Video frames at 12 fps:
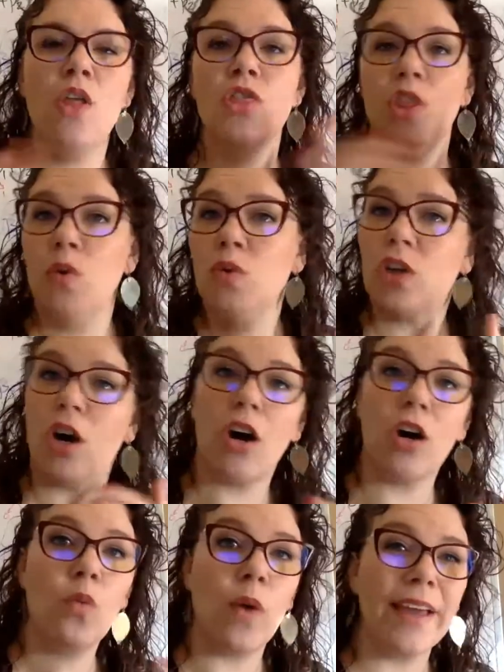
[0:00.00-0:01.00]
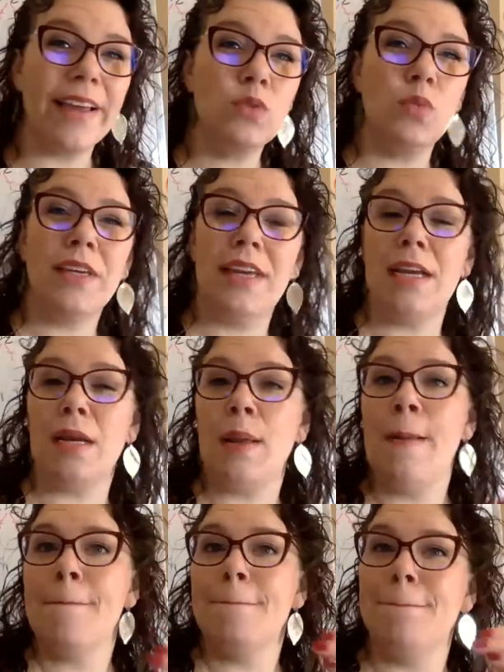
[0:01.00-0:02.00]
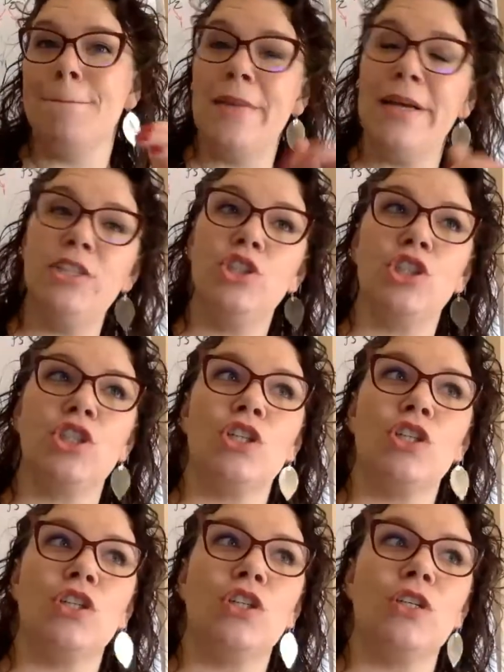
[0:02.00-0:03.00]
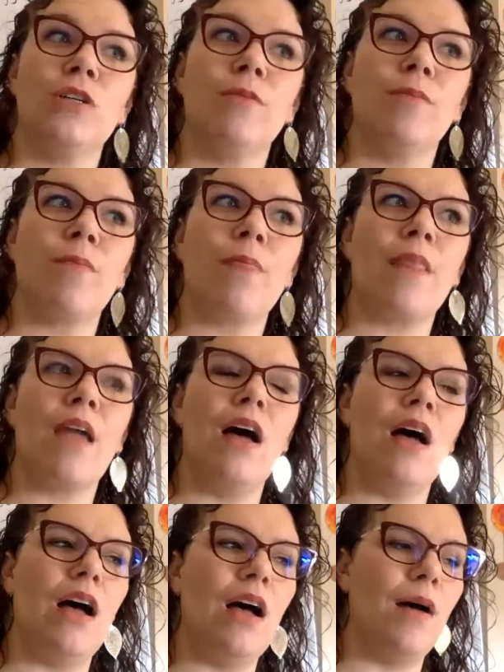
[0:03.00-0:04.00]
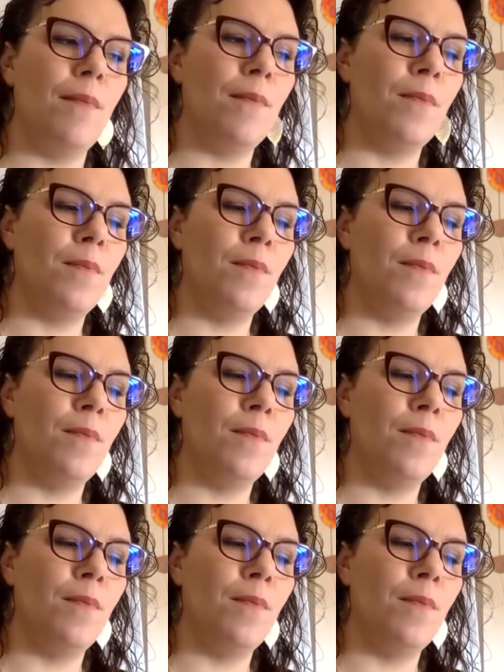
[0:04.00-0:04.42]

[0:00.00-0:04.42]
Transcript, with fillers: those are ways we can measure um,